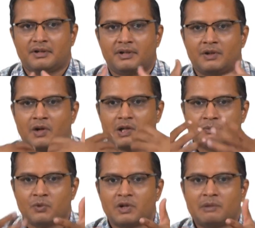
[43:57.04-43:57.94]
lot
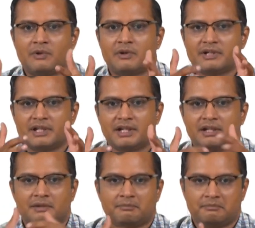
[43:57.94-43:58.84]
more about the
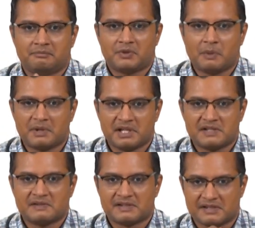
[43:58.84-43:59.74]
properties
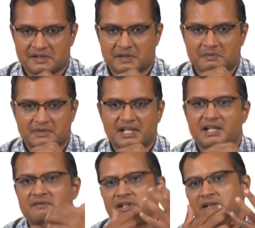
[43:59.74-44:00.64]
of the system than
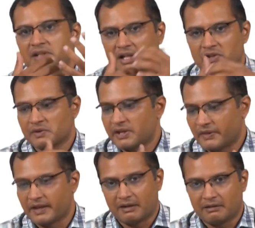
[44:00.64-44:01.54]
we actually
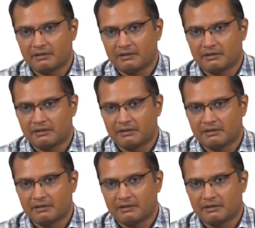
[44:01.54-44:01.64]
think.